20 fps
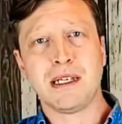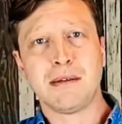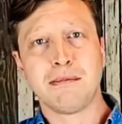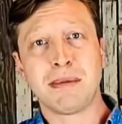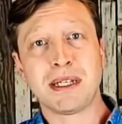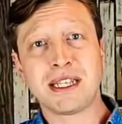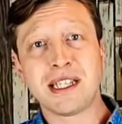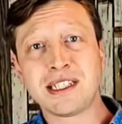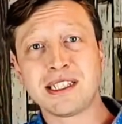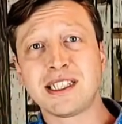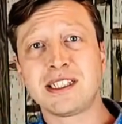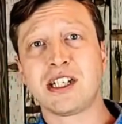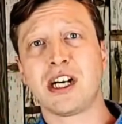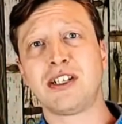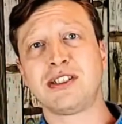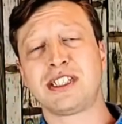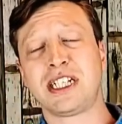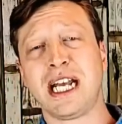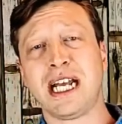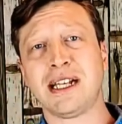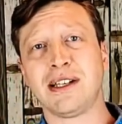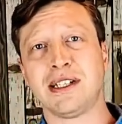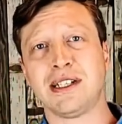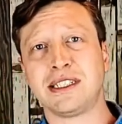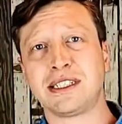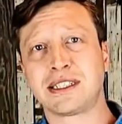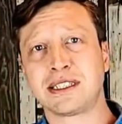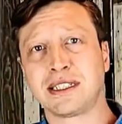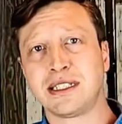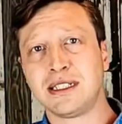But this is our
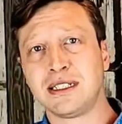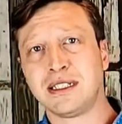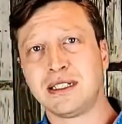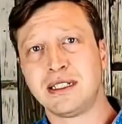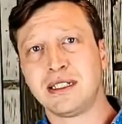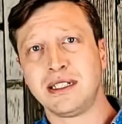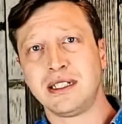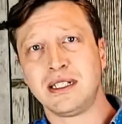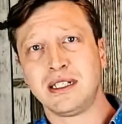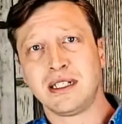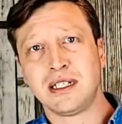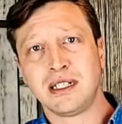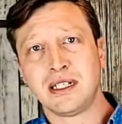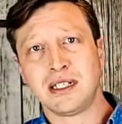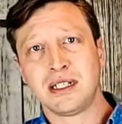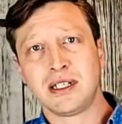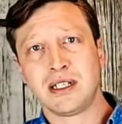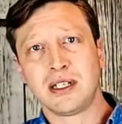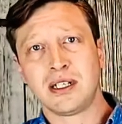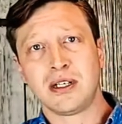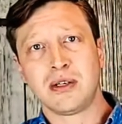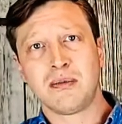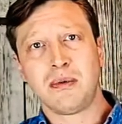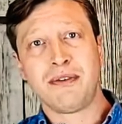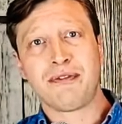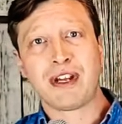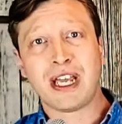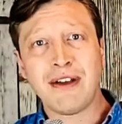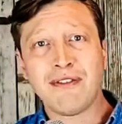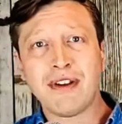challenge.
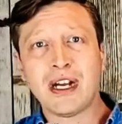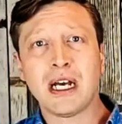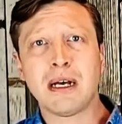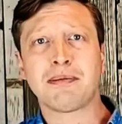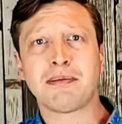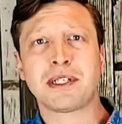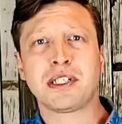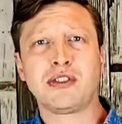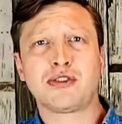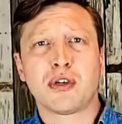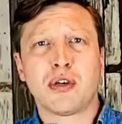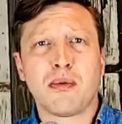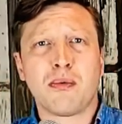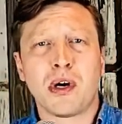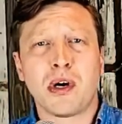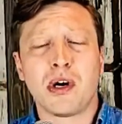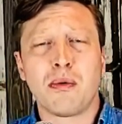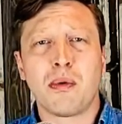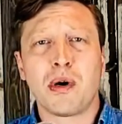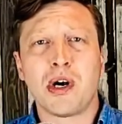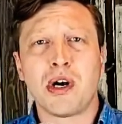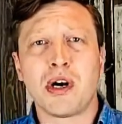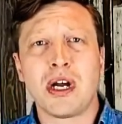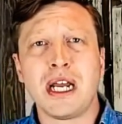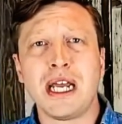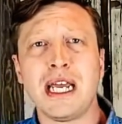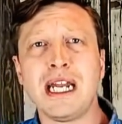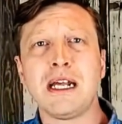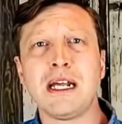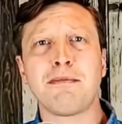We've given up control. We're
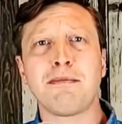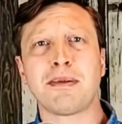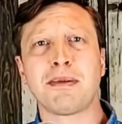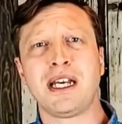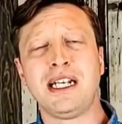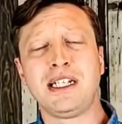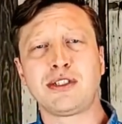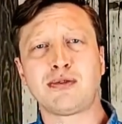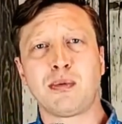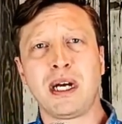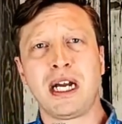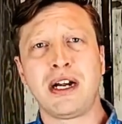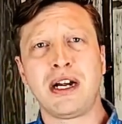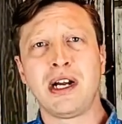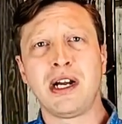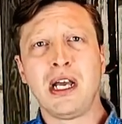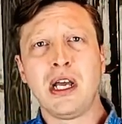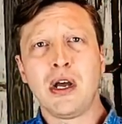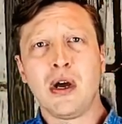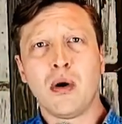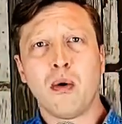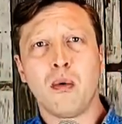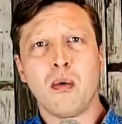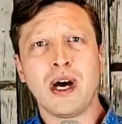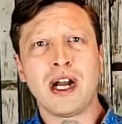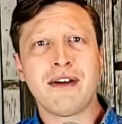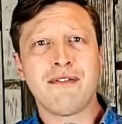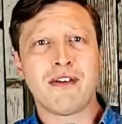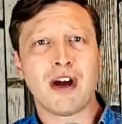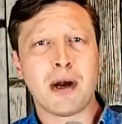in a place where
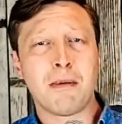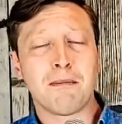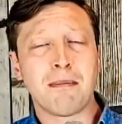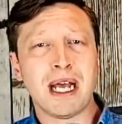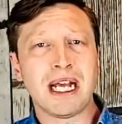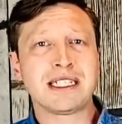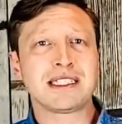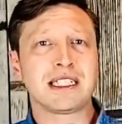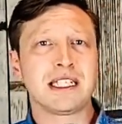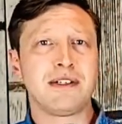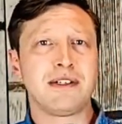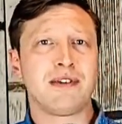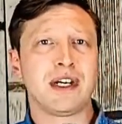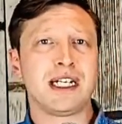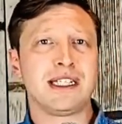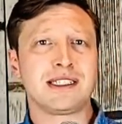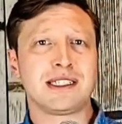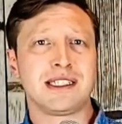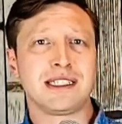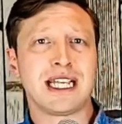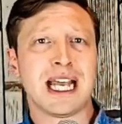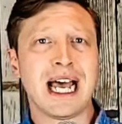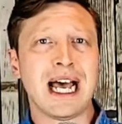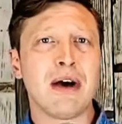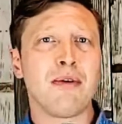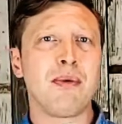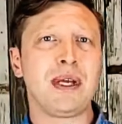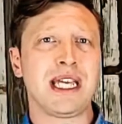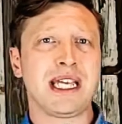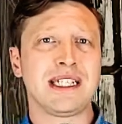one of our best advice is
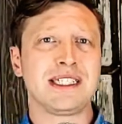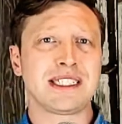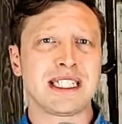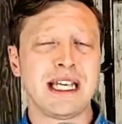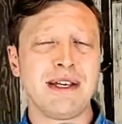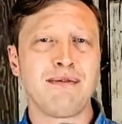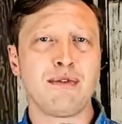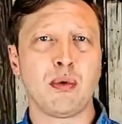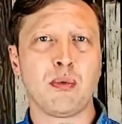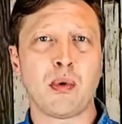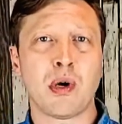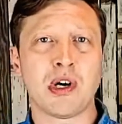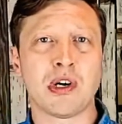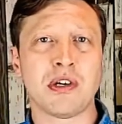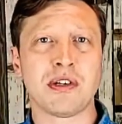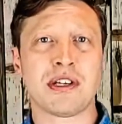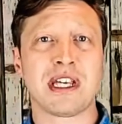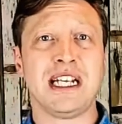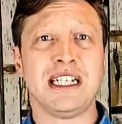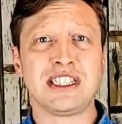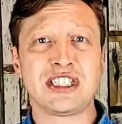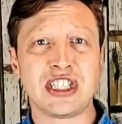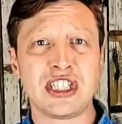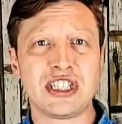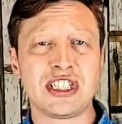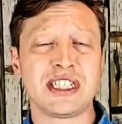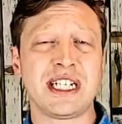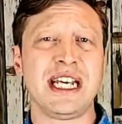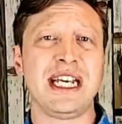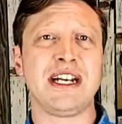how we can save the world is to
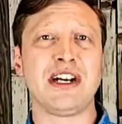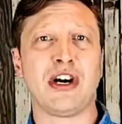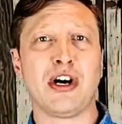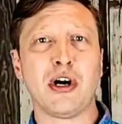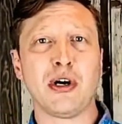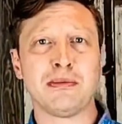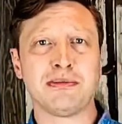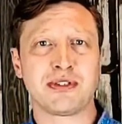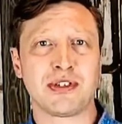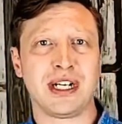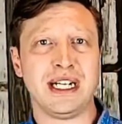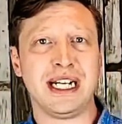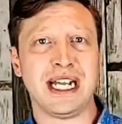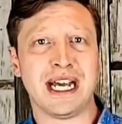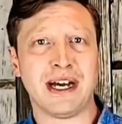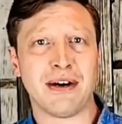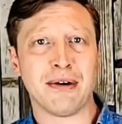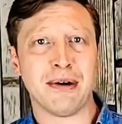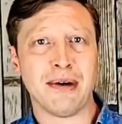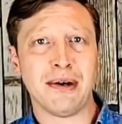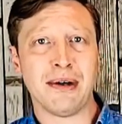stay in our homes right now.